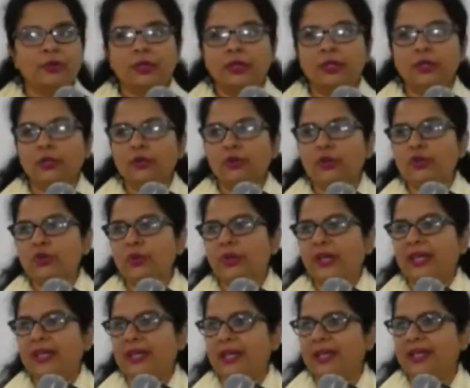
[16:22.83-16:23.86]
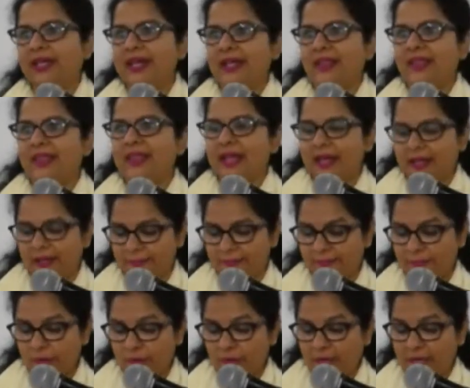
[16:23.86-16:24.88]
you know you can get there.
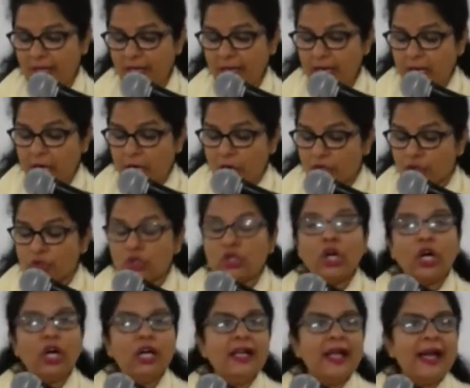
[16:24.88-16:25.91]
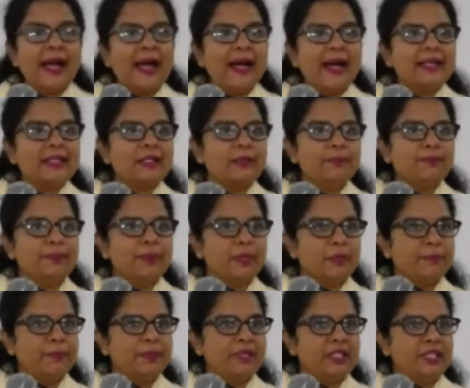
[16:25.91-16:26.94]
Okay, so God has a
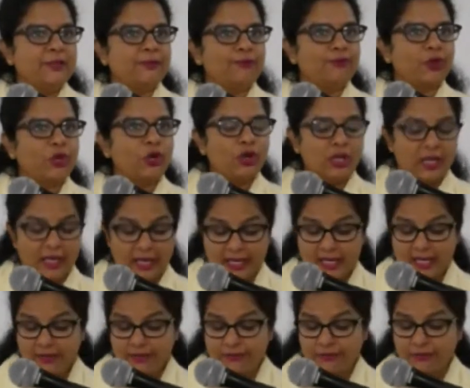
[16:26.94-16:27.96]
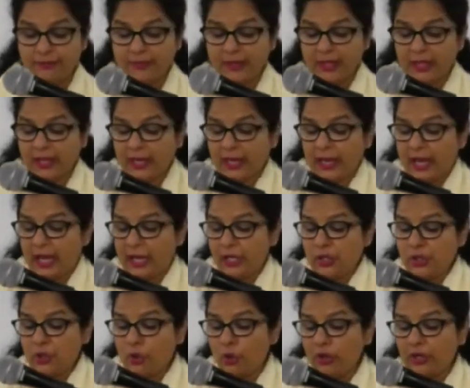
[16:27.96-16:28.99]
purpose for your life, and
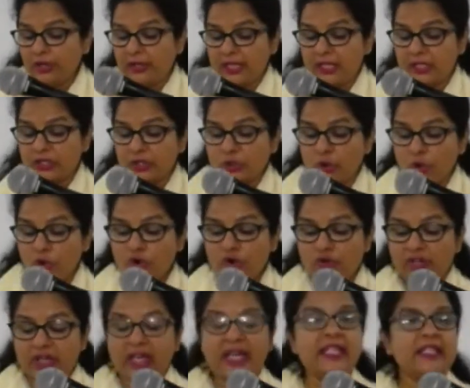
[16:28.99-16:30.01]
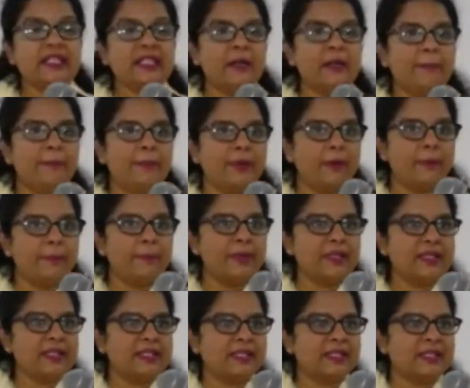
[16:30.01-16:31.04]
no, there is no greater
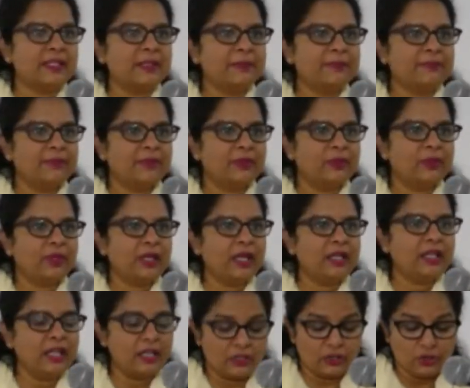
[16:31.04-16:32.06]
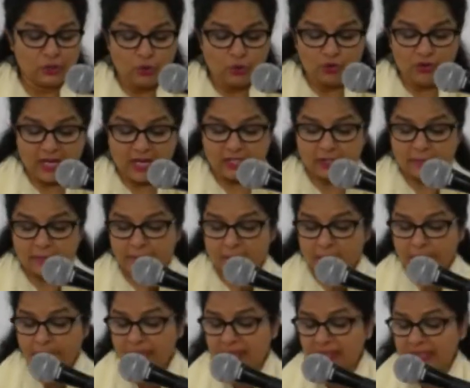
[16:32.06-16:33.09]
purpose. Okay, there is no greater
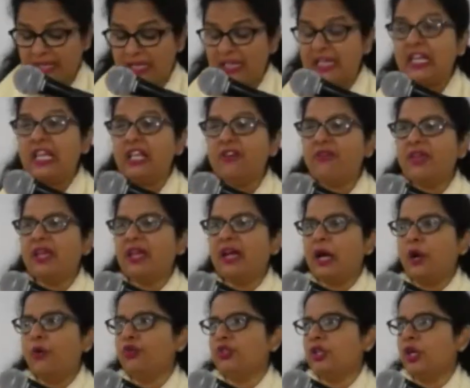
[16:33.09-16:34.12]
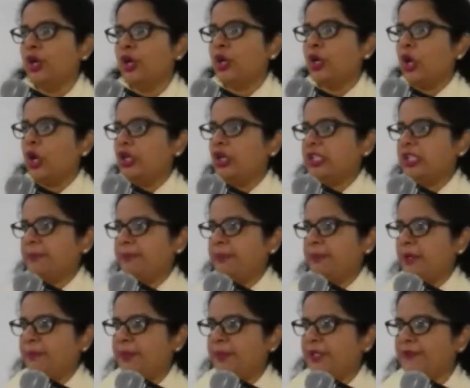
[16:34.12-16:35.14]
purpose than living out God's
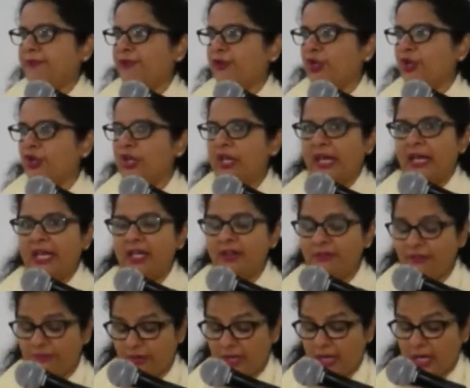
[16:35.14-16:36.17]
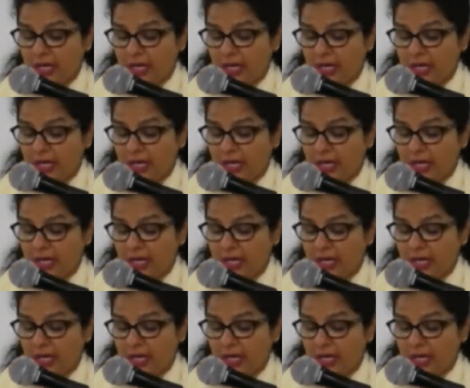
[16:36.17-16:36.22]
purpose for your life.